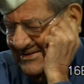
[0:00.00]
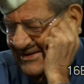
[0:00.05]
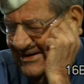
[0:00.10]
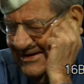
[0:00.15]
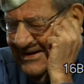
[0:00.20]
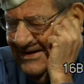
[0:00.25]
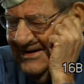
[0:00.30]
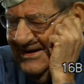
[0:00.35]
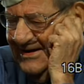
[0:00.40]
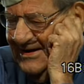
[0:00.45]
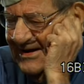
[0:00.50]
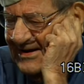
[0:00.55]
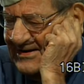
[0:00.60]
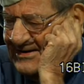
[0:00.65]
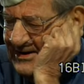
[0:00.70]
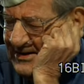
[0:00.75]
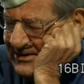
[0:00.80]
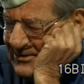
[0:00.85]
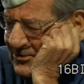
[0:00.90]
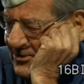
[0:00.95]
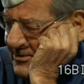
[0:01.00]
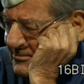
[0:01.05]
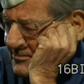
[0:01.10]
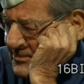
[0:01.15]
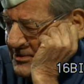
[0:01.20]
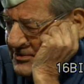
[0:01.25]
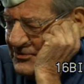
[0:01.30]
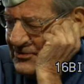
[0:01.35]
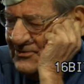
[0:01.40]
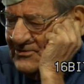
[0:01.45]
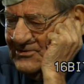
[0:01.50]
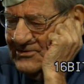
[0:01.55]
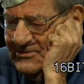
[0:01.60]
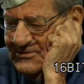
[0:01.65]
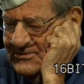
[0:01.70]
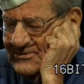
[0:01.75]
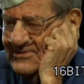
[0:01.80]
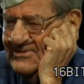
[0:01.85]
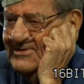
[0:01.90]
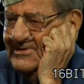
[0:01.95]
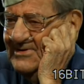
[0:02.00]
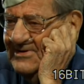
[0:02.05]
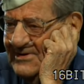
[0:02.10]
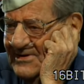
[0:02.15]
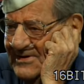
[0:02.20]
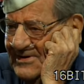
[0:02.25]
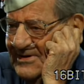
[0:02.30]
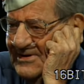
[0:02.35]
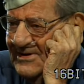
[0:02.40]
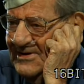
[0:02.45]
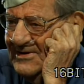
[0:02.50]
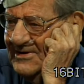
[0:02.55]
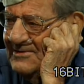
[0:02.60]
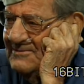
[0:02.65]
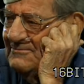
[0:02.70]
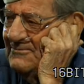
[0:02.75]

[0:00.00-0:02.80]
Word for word: I got court-martialed. In fact,